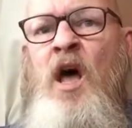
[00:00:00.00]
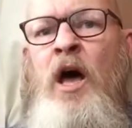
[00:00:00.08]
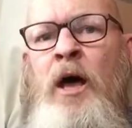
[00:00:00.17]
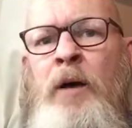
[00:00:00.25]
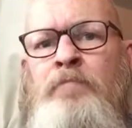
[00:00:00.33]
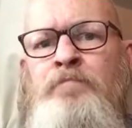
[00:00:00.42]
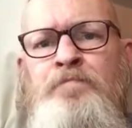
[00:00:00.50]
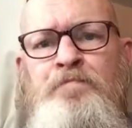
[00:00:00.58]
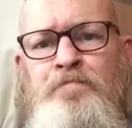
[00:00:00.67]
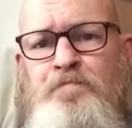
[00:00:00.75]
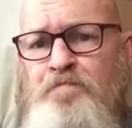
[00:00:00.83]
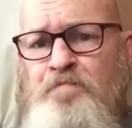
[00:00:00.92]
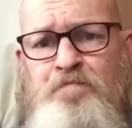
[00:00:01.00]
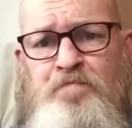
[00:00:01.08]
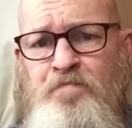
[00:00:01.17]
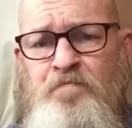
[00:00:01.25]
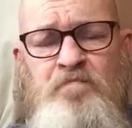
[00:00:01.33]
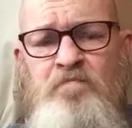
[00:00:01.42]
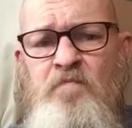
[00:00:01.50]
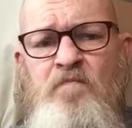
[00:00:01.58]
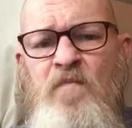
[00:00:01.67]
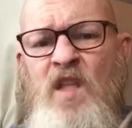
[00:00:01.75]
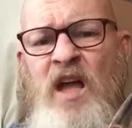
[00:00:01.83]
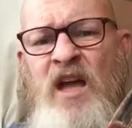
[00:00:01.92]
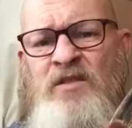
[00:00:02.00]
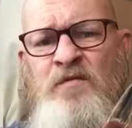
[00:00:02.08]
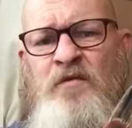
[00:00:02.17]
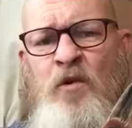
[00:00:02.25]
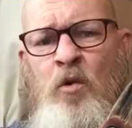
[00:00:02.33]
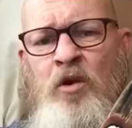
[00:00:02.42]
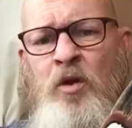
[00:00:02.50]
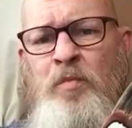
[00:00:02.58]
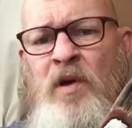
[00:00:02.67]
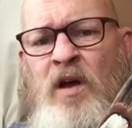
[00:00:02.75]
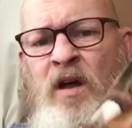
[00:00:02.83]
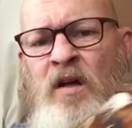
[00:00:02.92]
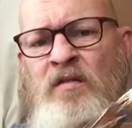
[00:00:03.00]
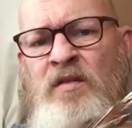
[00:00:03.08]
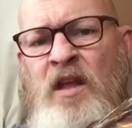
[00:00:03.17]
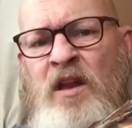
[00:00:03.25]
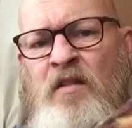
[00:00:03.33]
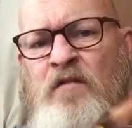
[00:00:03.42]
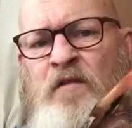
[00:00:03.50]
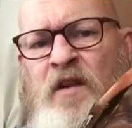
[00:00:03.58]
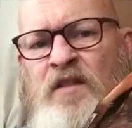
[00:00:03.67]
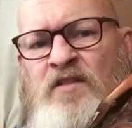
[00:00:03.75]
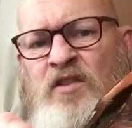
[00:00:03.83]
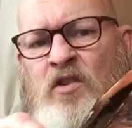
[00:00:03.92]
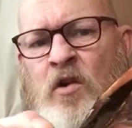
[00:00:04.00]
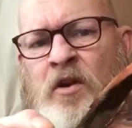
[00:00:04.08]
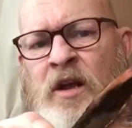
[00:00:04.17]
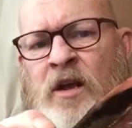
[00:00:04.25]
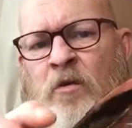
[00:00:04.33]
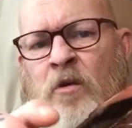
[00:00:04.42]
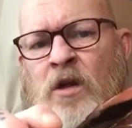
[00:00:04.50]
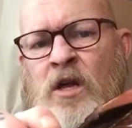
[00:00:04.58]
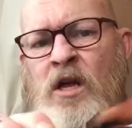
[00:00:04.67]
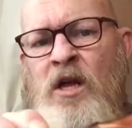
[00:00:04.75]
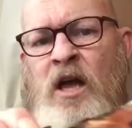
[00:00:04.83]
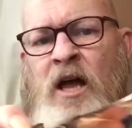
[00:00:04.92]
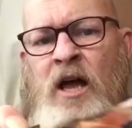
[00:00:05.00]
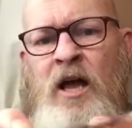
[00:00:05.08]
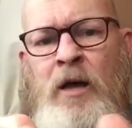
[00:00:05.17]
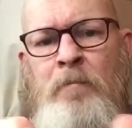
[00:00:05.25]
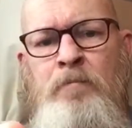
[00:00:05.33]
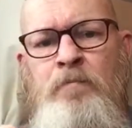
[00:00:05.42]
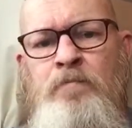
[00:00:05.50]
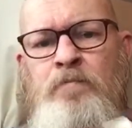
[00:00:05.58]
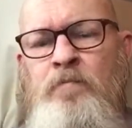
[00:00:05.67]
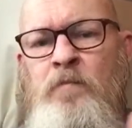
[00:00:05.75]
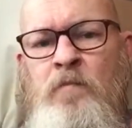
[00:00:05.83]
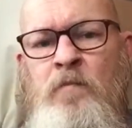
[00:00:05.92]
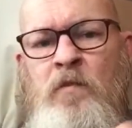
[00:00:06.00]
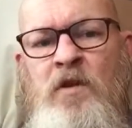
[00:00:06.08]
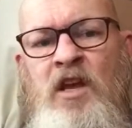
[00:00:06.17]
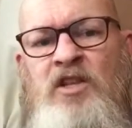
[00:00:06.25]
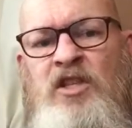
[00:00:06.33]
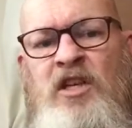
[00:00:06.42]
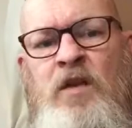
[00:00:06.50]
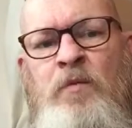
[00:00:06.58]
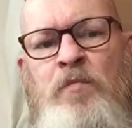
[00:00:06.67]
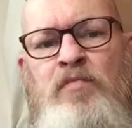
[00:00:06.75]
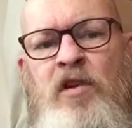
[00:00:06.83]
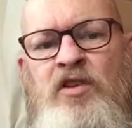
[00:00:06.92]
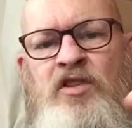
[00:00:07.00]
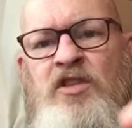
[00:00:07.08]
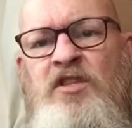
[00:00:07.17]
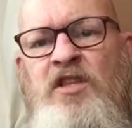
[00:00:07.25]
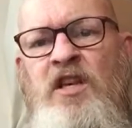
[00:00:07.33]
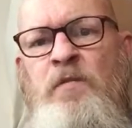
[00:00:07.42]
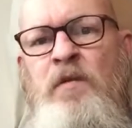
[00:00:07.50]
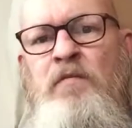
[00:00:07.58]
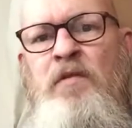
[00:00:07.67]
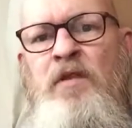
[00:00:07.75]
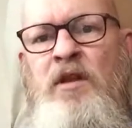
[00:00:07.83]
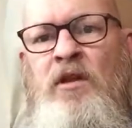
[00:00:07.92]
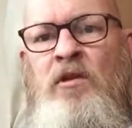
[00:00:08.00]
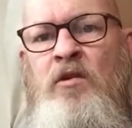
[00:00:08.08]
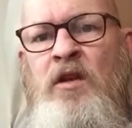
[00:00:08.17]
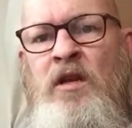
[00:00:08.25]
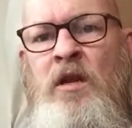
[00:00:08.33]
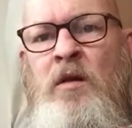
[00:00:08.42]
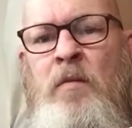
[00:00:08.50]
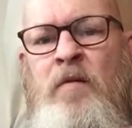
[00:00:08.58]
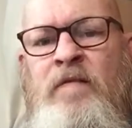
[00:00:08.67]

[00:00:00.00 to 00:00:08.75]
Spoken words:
Hasn't fallen apart. None of the feathers have gone out. Occasionally give them a brush just to keep everything looking